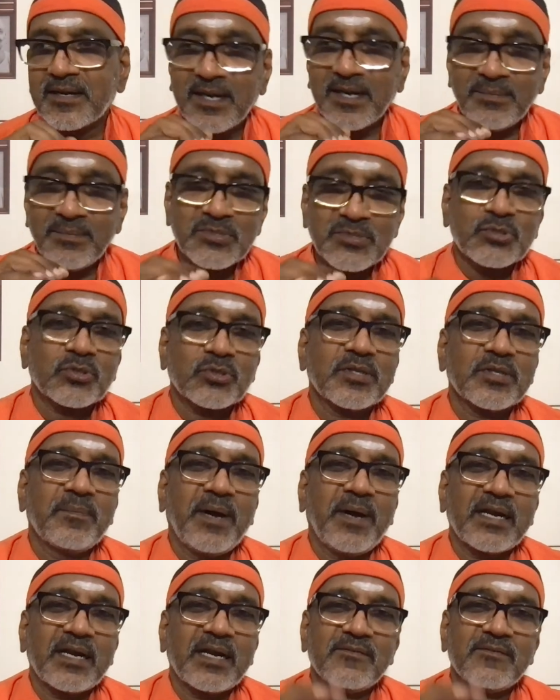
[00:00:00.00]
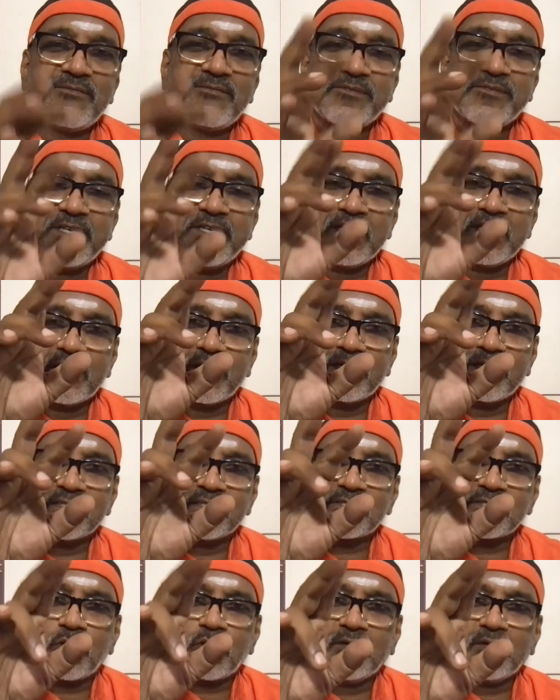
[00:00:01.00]
comes to the battlefield and
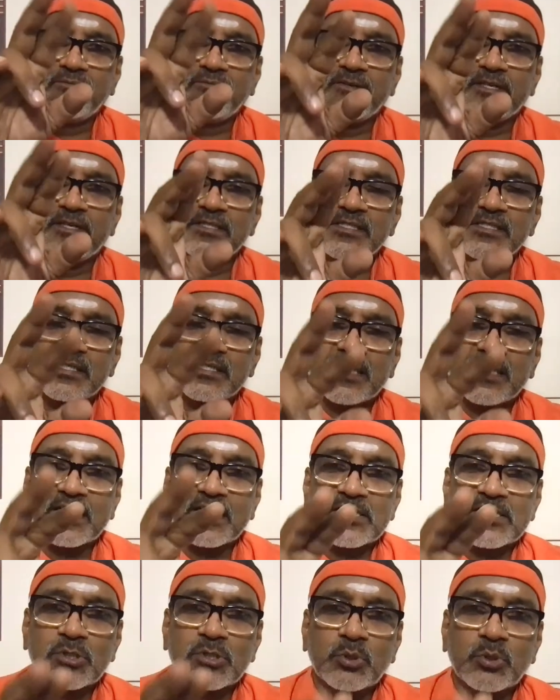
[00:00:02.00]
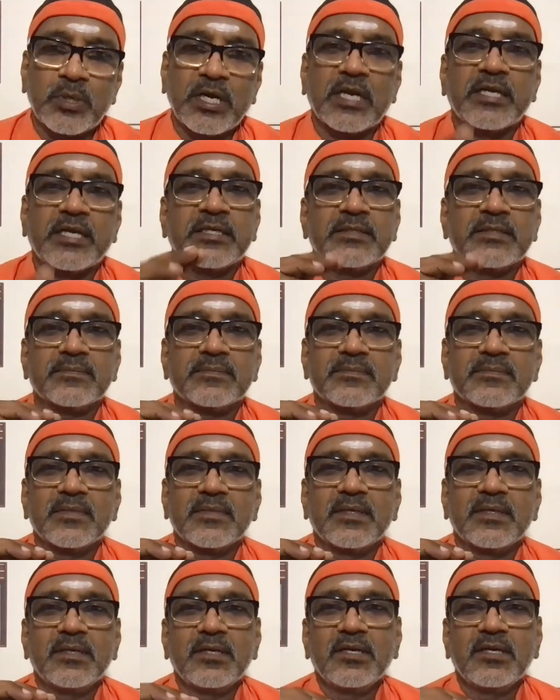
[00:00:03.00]
his confidence starts dwindling.
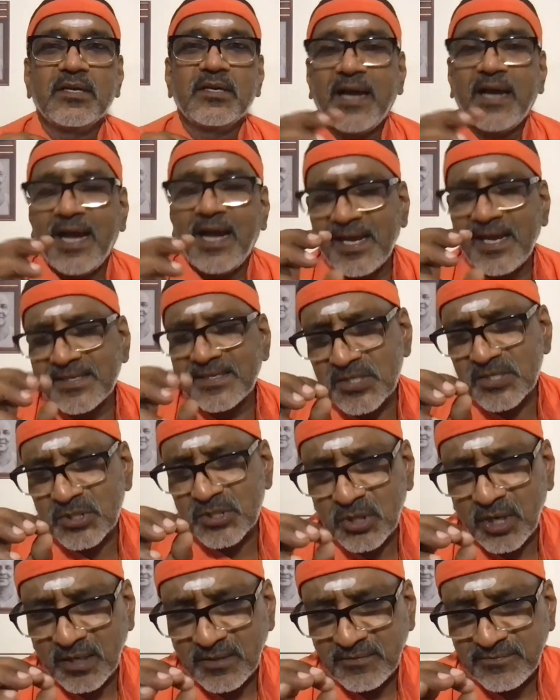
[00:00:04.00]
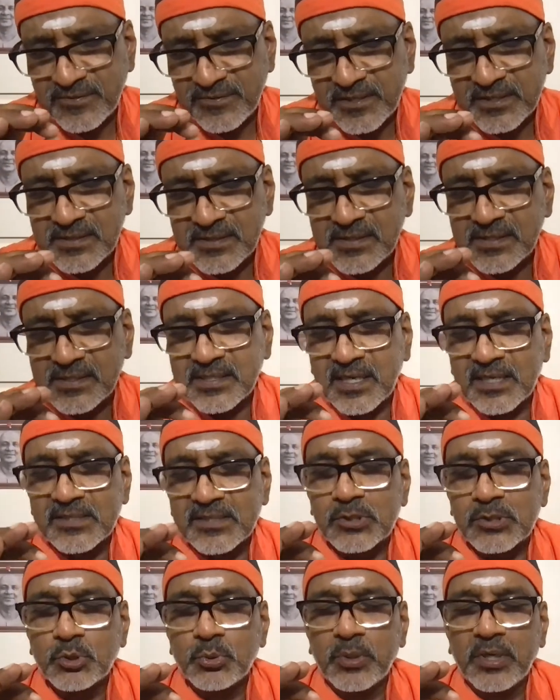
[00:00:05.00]
As his confidence
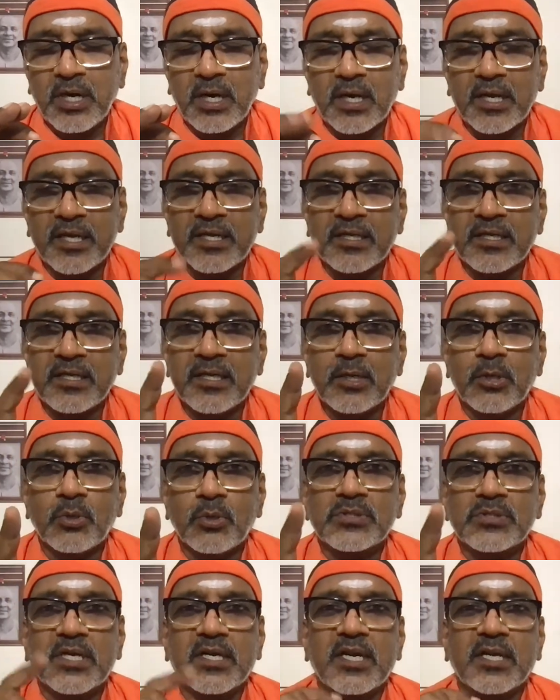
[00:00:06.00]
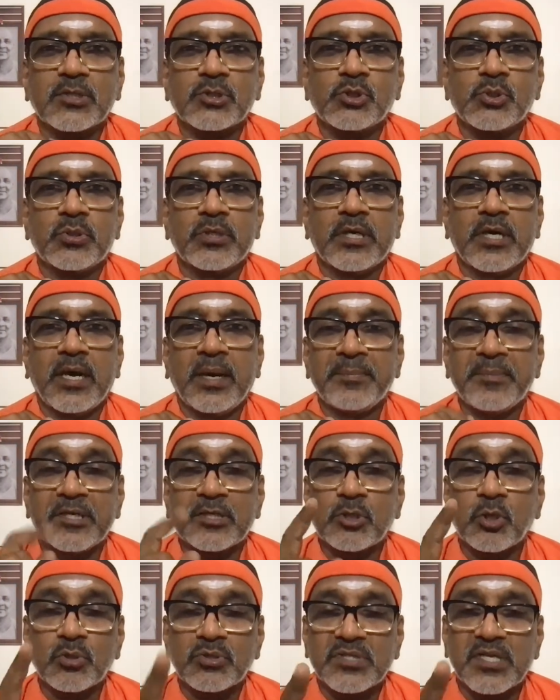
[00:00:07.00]
starts dwindling, he looks
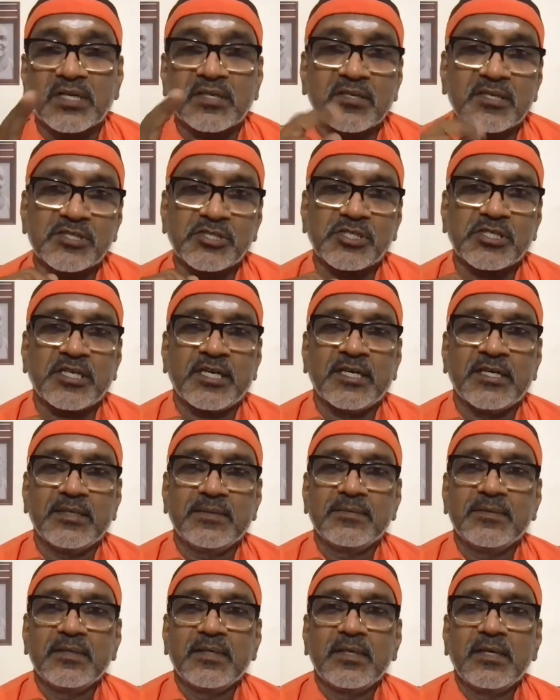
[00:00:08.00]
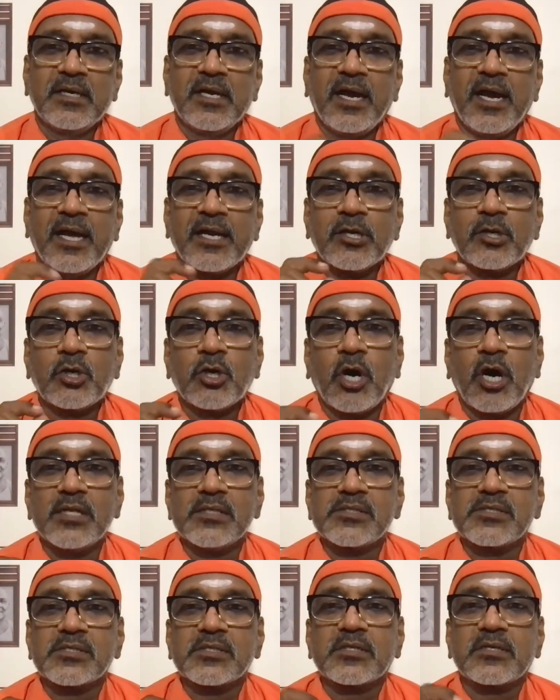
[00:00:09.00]
at Krishna and
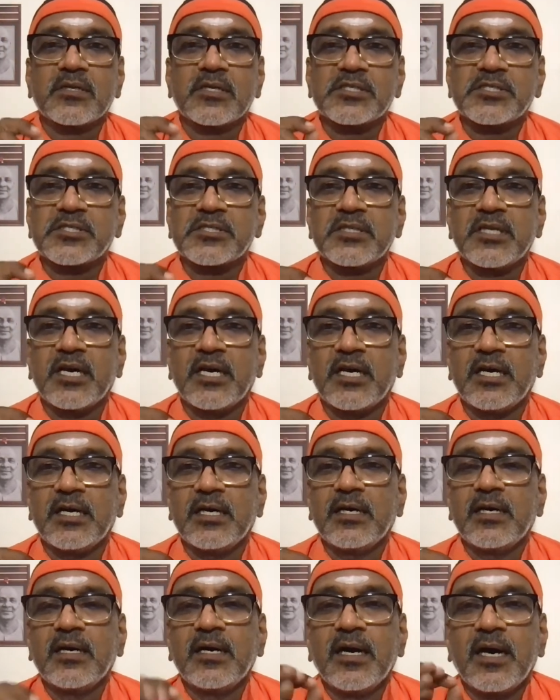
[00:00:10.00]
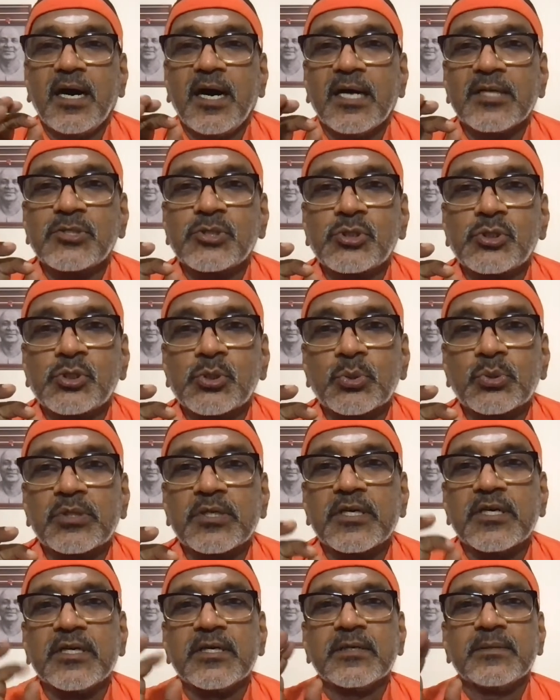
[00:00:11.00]
calls Krishna
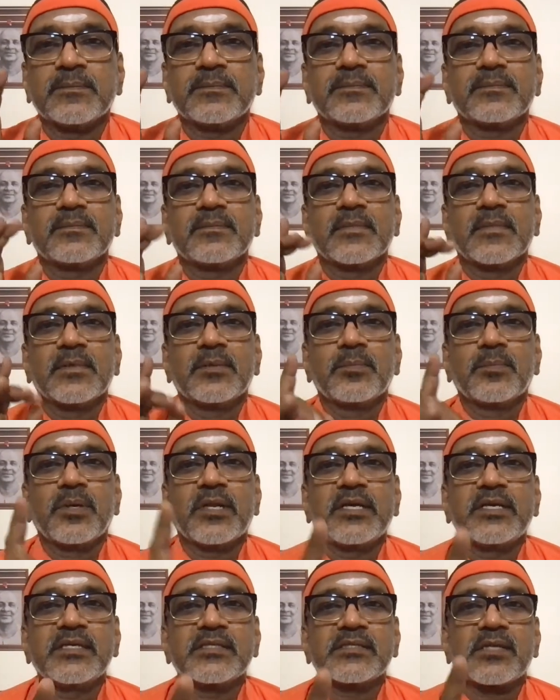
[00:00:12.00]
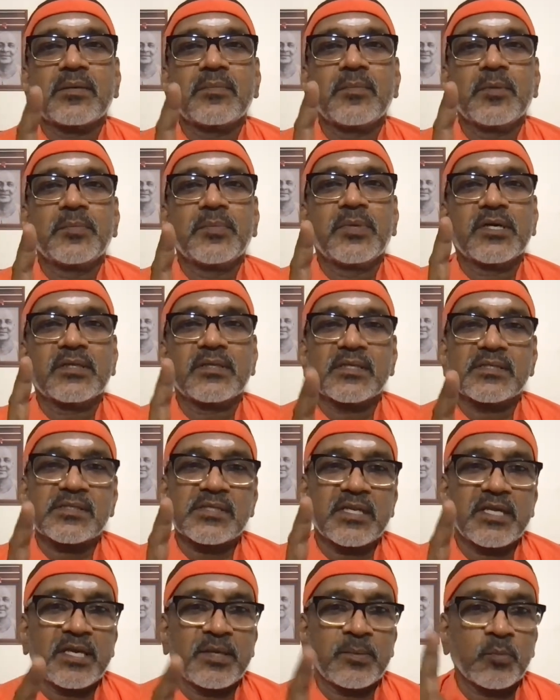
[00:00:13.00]
Achyuta. Please remember
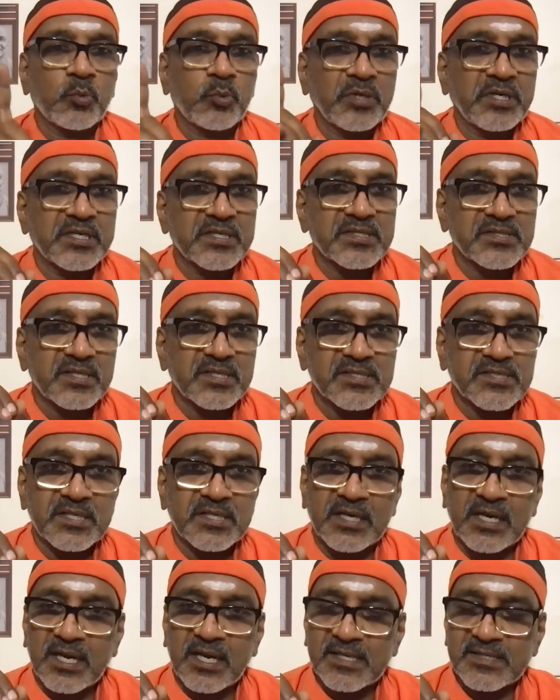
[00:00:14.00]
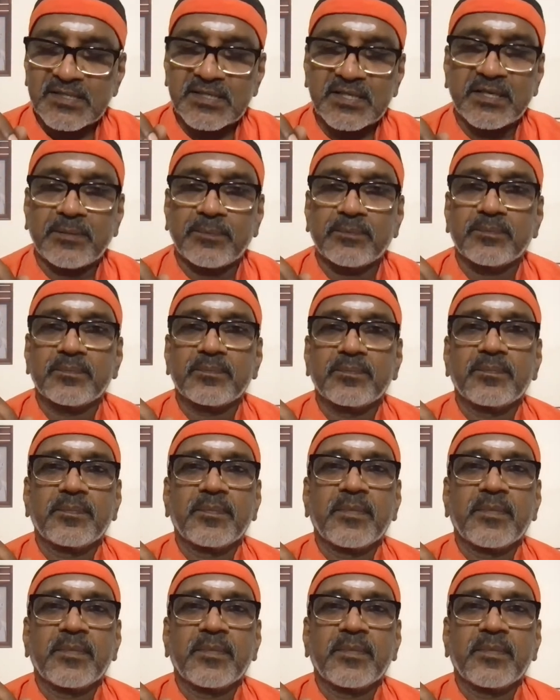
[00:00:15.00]
this name. We discussed it last time.